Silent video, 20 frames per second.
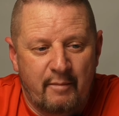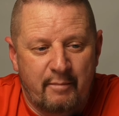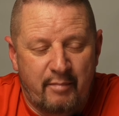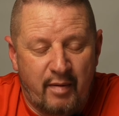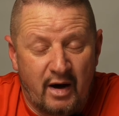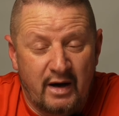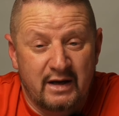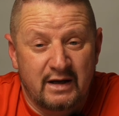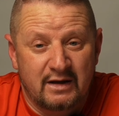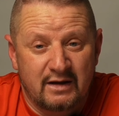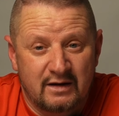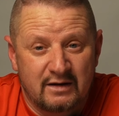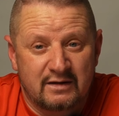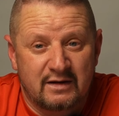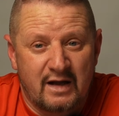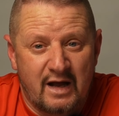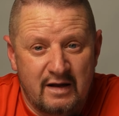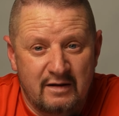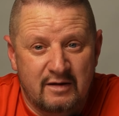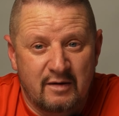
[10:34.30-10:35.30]
But
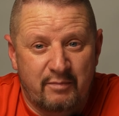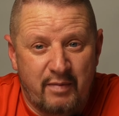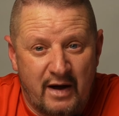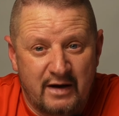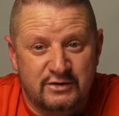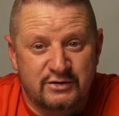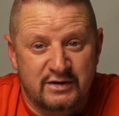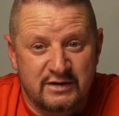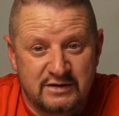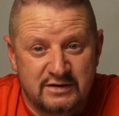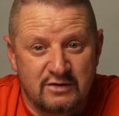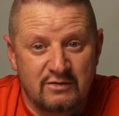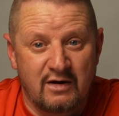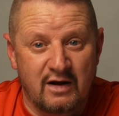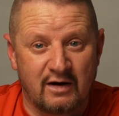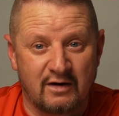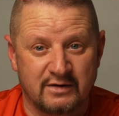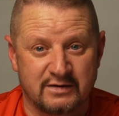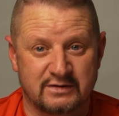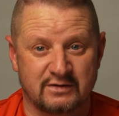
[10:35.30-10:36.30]
the batteries do
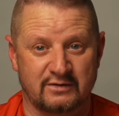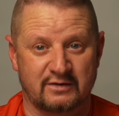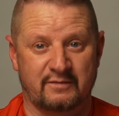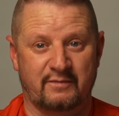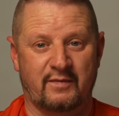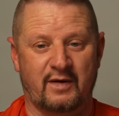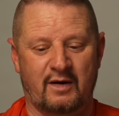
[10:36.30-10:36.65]
last on them.